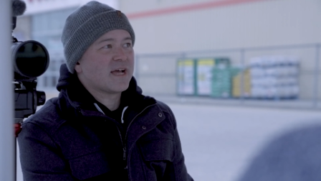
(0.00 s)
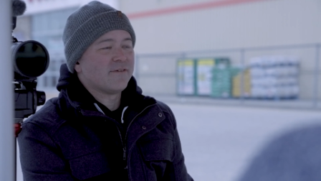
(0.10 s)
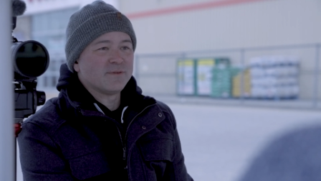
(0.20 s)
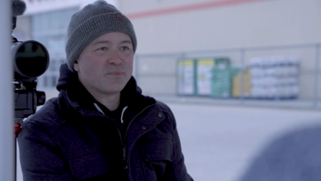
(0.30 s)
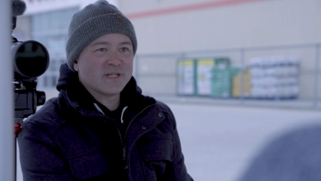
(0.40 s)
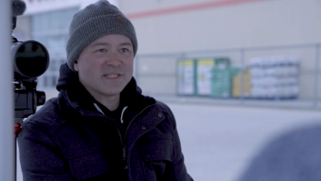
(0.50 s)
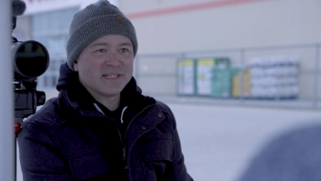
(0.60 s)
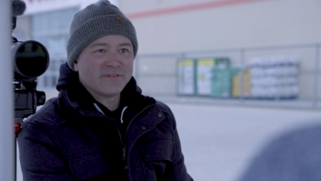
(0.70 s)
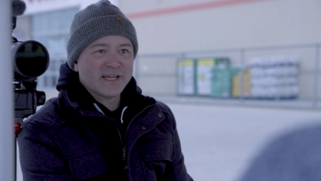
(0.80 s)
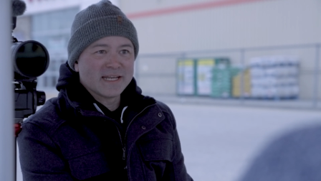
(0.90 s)
to have a pretty
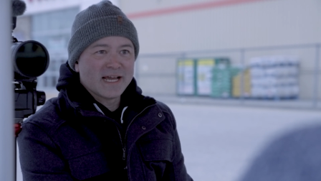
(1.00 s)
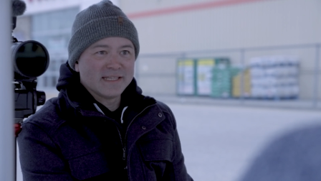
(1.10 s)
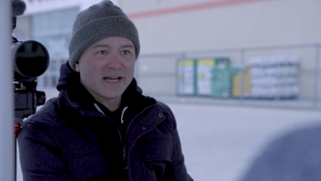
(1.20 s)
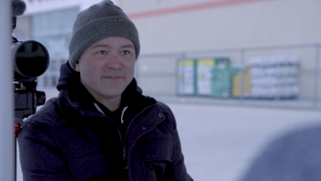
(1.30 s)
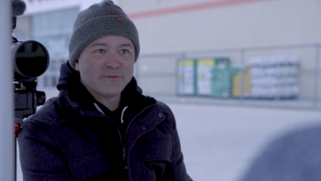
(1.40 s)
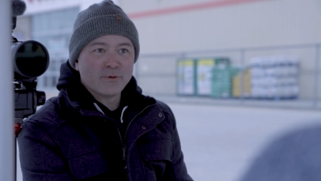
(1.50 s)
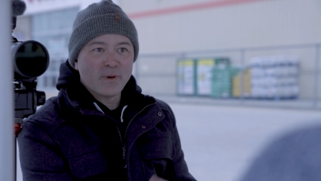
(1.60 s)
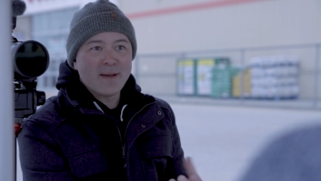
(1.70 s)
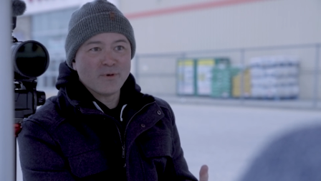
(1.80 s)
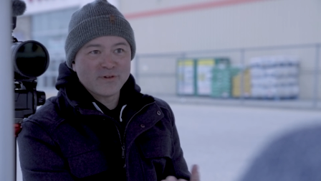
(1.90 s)
significant nightlife. Even
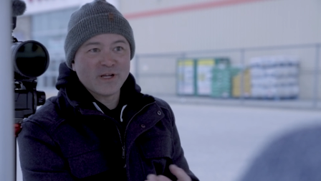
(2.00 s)
when I moved